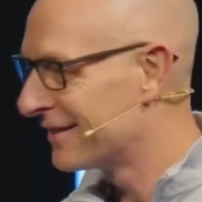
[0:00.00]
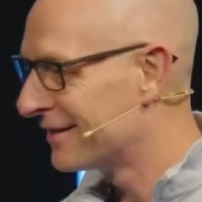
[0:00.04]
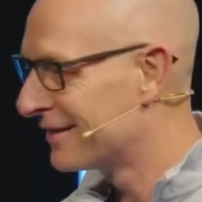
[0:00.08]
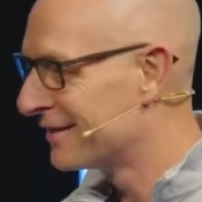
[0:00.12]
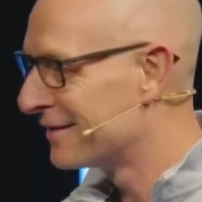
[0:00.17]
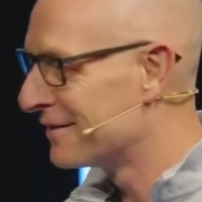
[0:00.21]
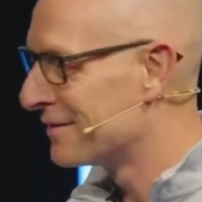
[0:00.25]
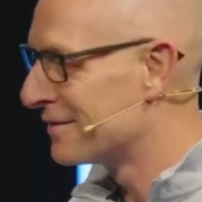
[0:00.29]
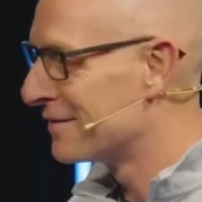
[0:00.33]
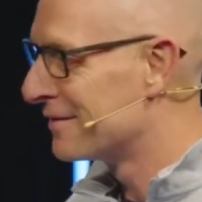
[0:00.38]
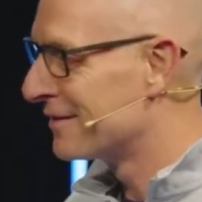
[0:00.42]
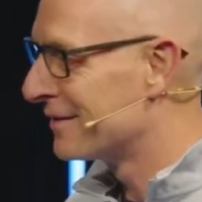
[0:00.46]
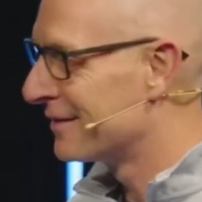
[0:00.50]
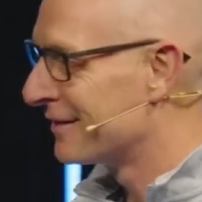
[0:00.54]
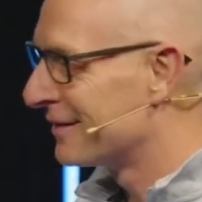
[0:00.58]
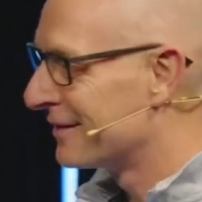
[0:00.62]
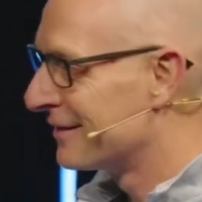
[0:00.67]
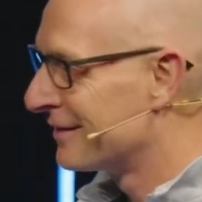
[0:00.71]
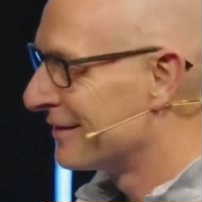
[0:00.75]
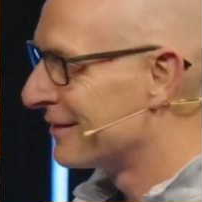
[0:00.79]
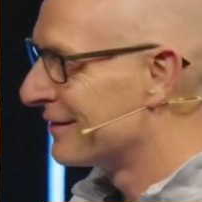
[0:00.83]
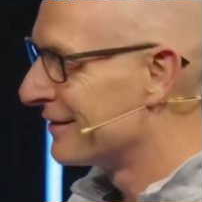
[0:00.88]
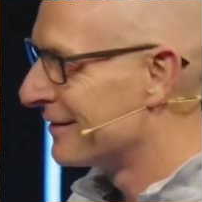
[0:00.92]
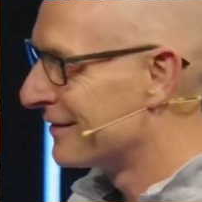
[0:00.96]

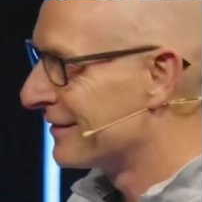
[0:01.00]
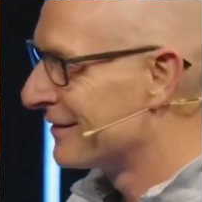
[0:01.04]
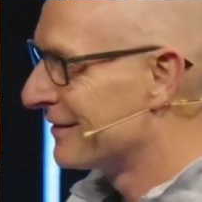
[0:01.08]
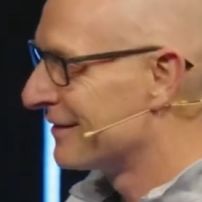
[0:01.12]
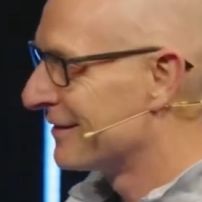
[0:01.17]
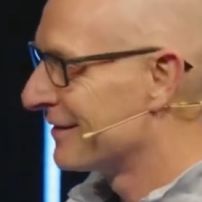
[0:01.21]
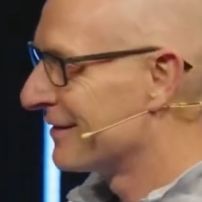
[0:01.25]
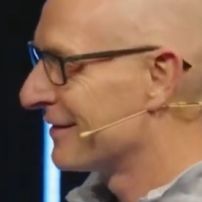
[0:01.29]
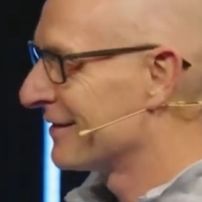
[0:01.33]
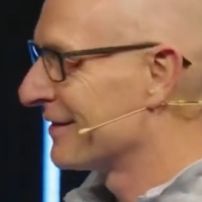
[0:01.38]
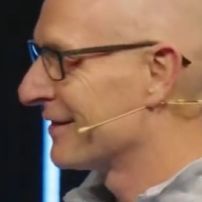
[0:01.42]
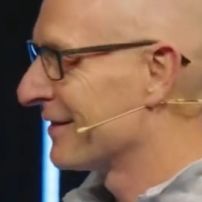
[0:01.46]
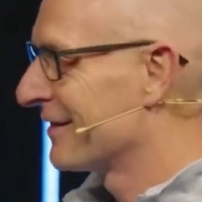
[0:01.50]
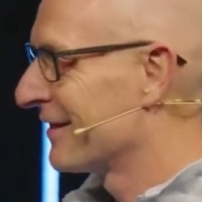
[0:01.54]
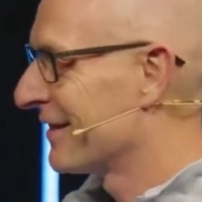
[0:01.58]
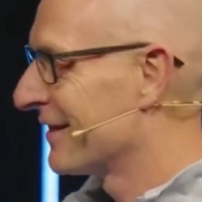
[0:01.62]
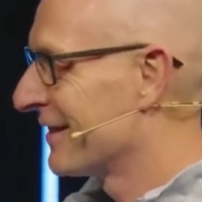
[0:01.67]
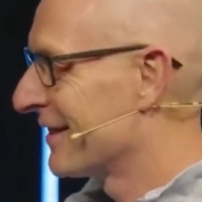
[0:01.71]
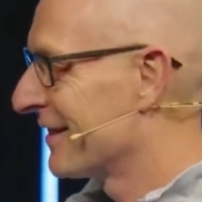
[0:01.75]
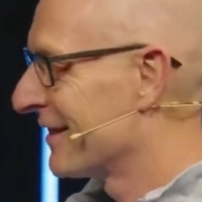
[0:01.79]
No one is speaking in this clip.